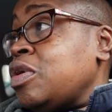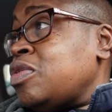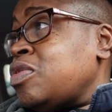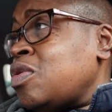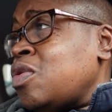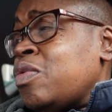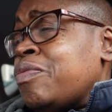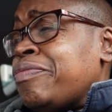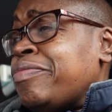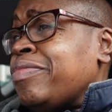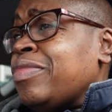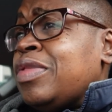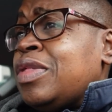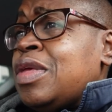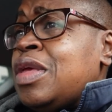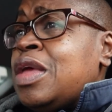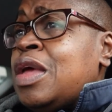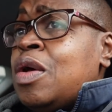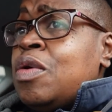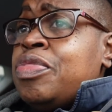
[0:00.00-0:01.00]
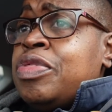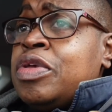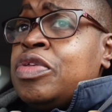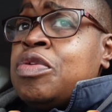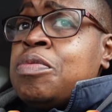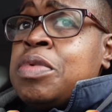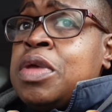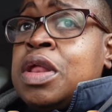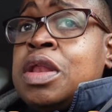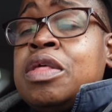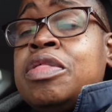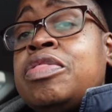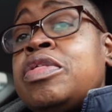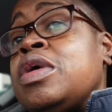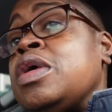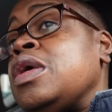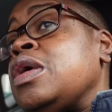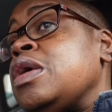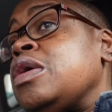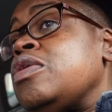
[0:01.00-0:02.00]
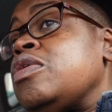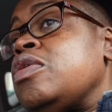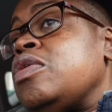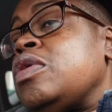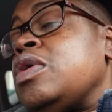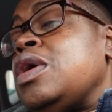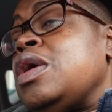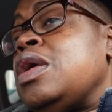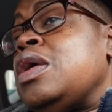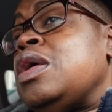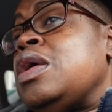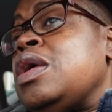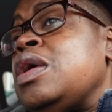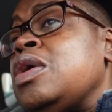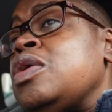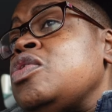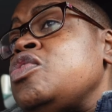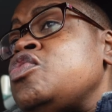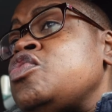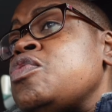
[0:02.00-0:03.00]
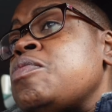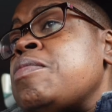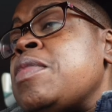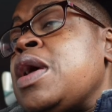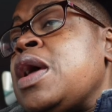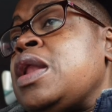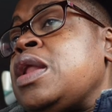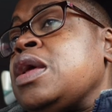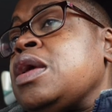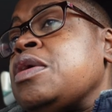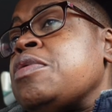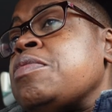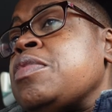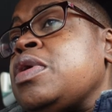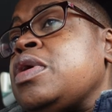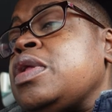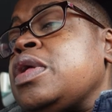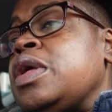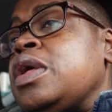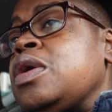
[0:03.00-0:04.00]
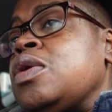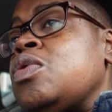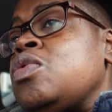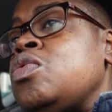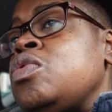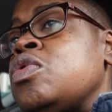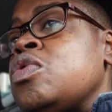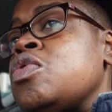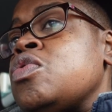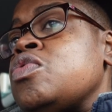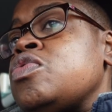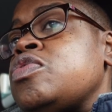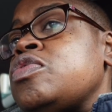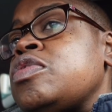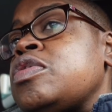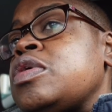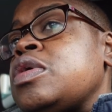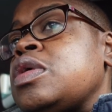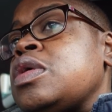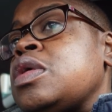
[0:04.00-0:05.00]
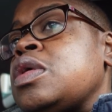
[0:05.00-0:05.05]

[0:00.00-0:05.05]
So yeah, I don't think it's gonna be anything dramatic, but hey, who knows?